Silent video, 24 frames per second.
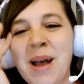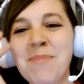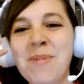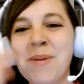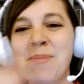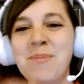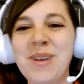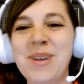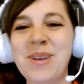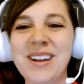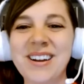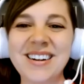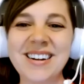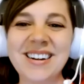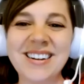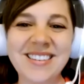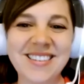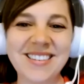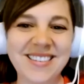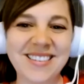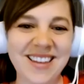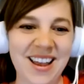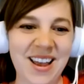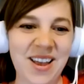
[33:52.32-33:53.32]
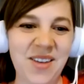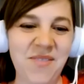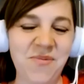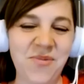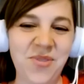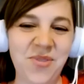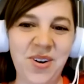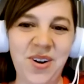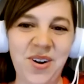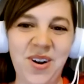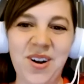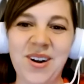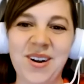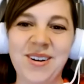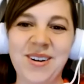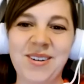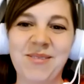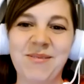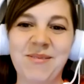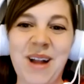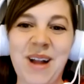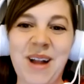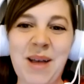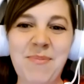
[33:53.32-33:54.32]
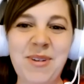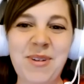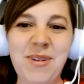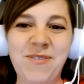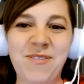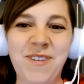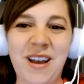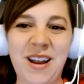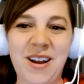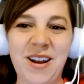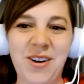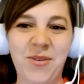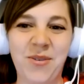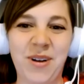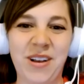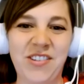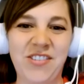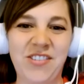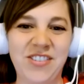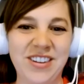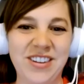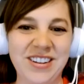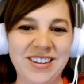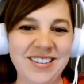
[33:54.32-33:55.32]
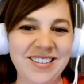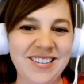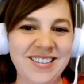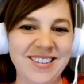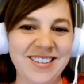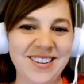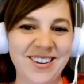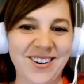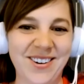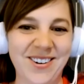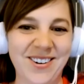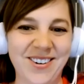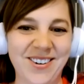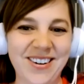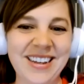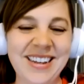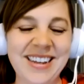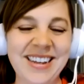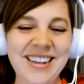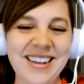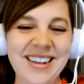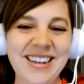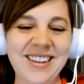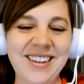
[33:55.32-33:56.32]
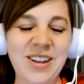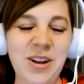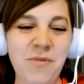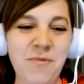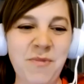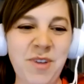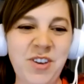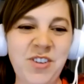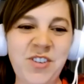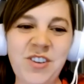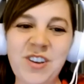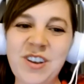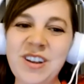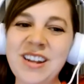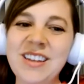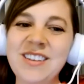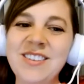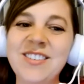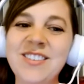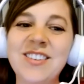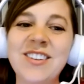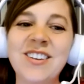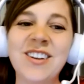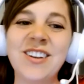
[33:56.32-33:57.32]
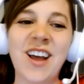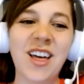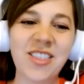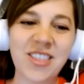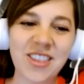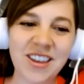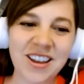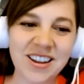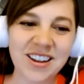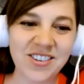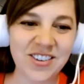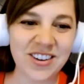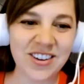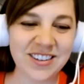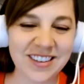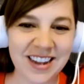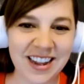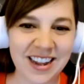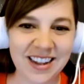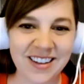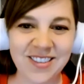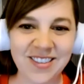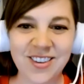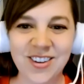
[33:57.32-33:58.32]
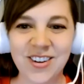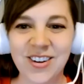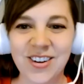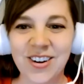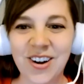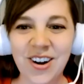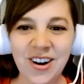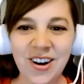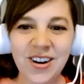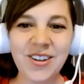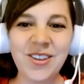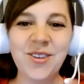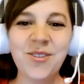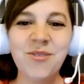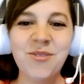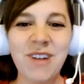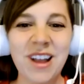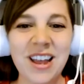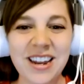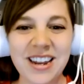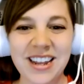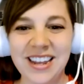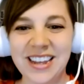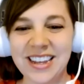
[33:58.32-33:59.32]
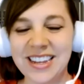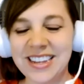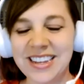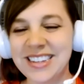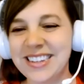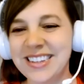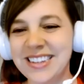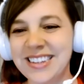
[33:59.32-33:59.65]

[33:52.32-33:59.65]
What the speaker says: up here, it is time for our rapid fire questions. So your mission is to not think, just answer. Are you ready?